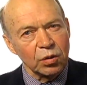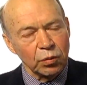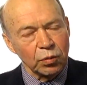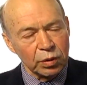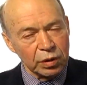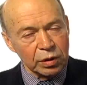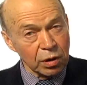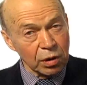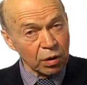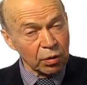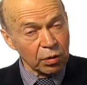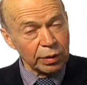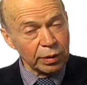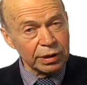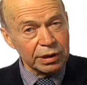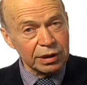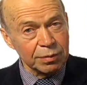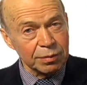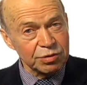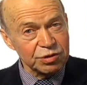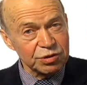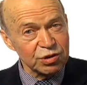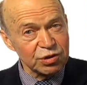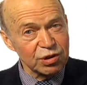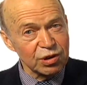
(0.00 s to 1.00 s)
We already
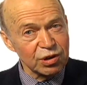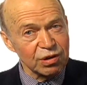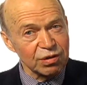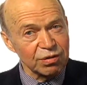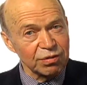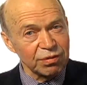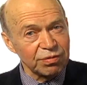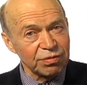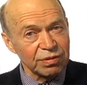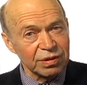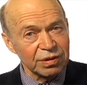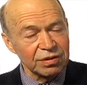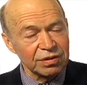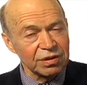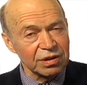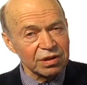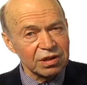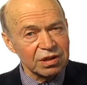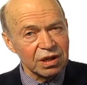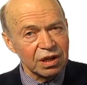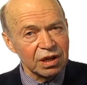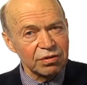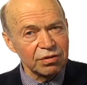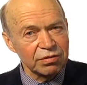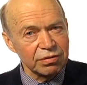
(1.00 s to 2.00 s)
observe in the
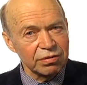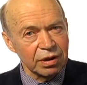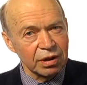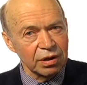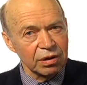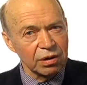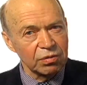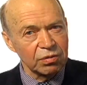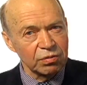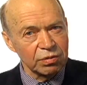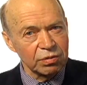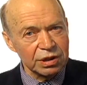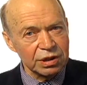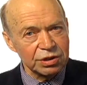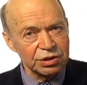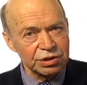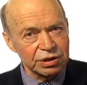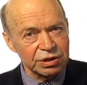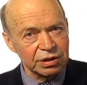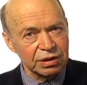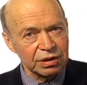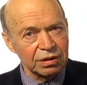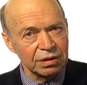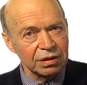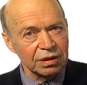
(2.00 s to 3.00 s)
tundra
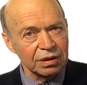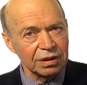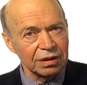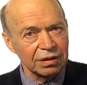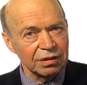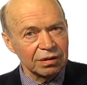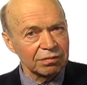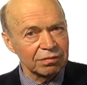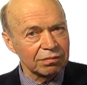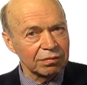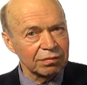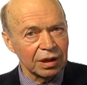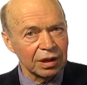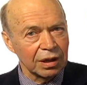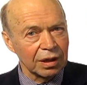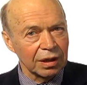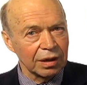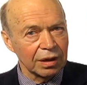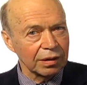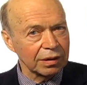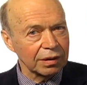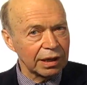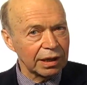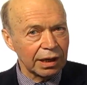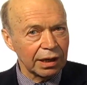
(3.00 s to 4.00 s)
region in
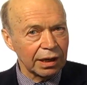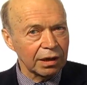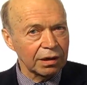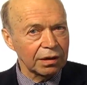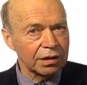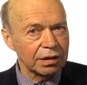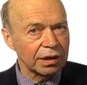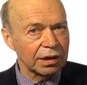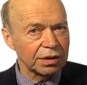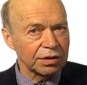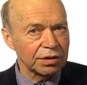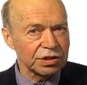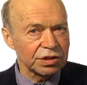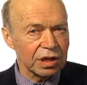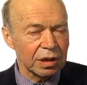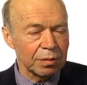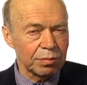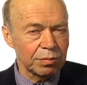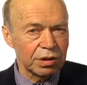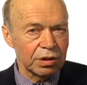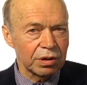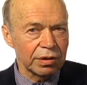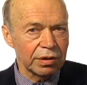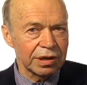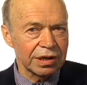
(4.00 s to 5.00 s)
Canada and
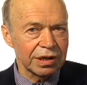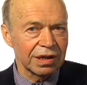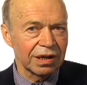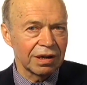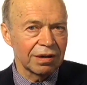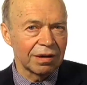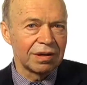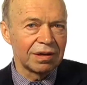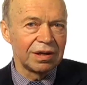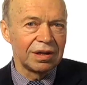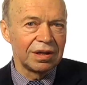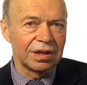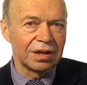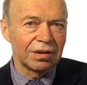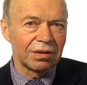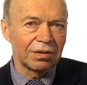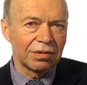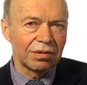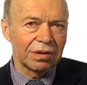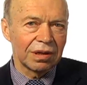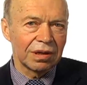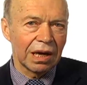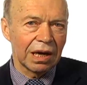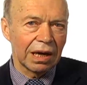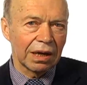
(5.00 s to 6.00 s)
Siberia
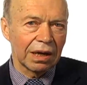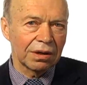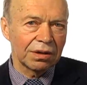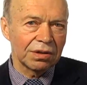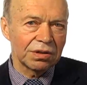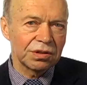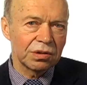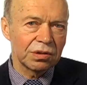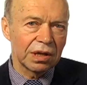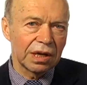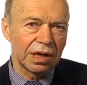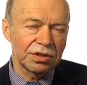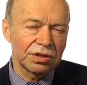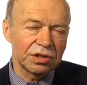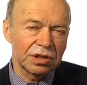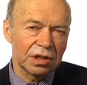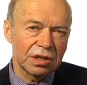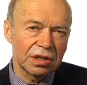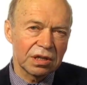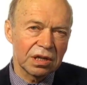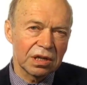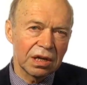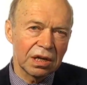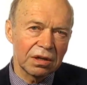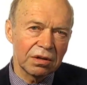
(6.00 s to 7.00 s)
that as the
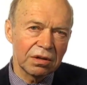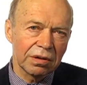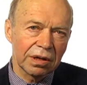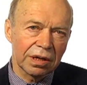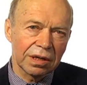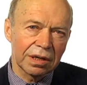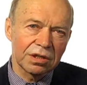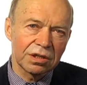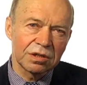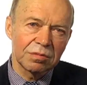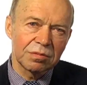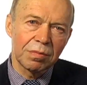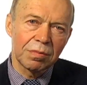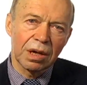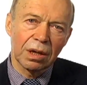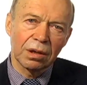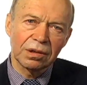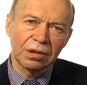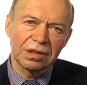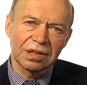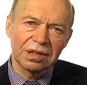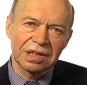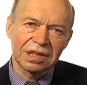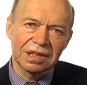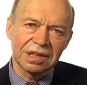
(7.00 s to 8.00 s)
tundra is
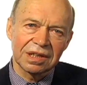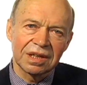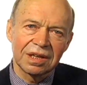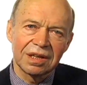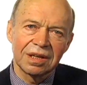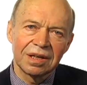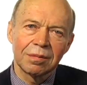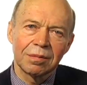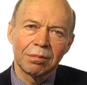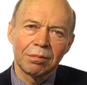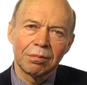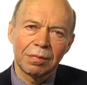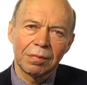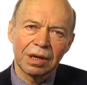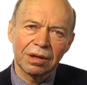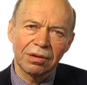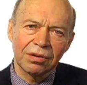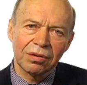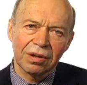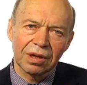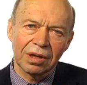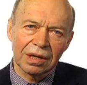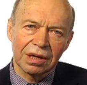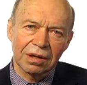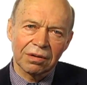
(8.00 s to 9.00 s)
melting,
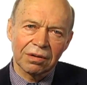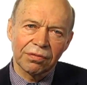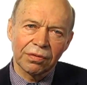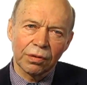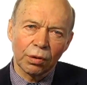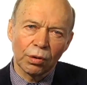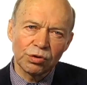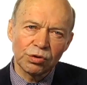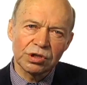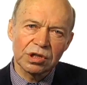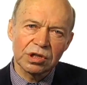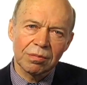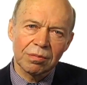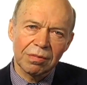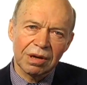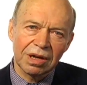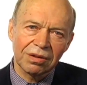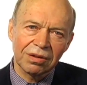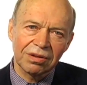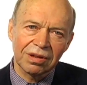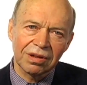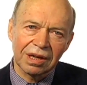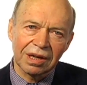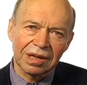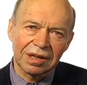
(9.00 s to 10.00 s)
methane, frozen
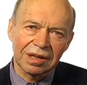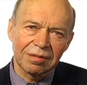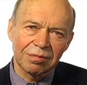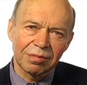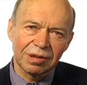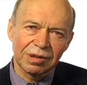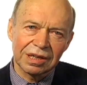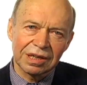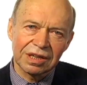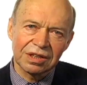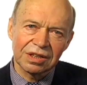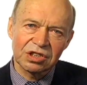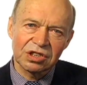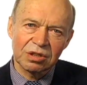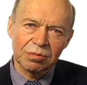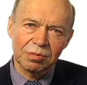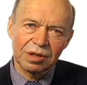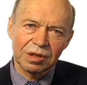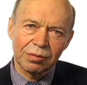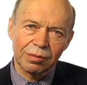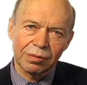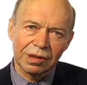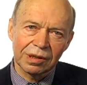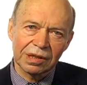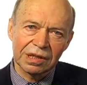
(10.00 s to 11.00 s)
methane, begins to
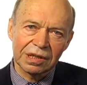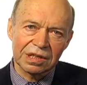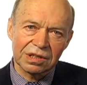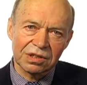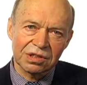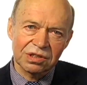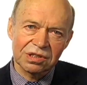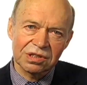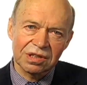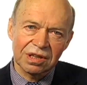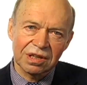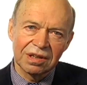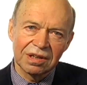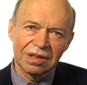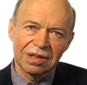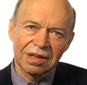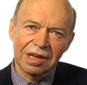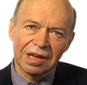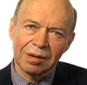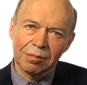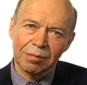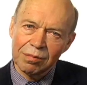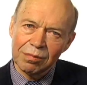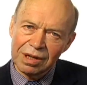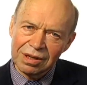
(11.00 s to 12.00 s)
be released.
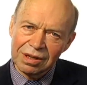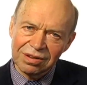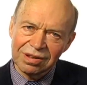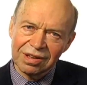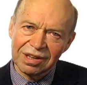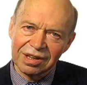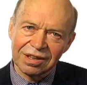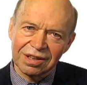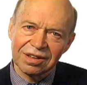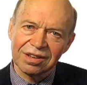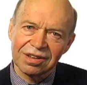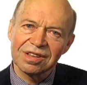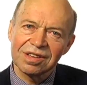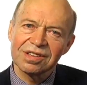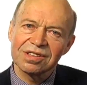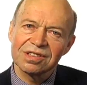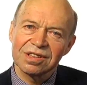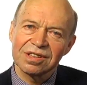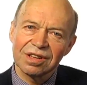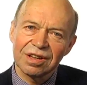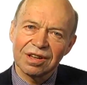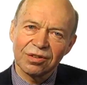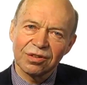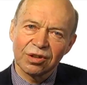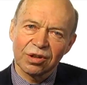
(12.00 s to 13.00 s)
And methane is
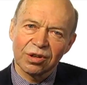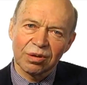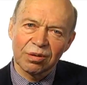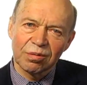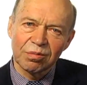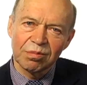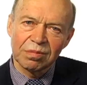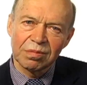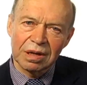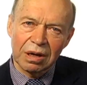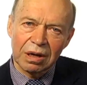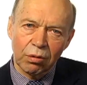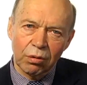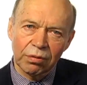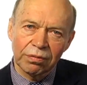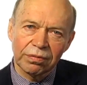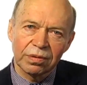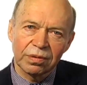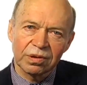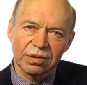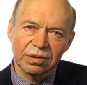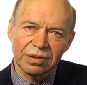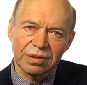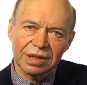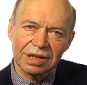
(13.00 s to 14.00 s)
another
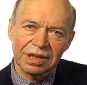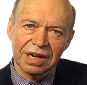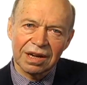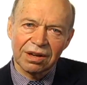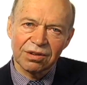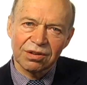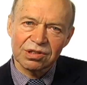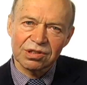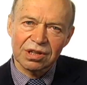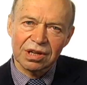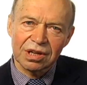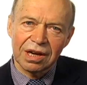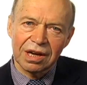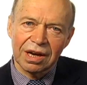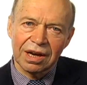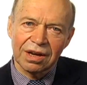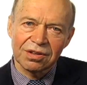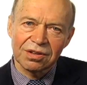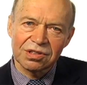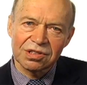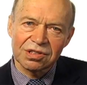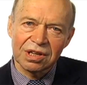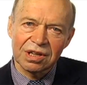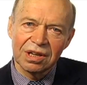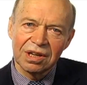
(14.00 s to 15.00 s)
powerful greenhouse
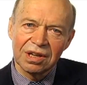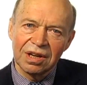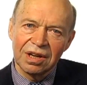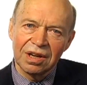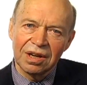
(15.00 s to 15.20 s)
gas.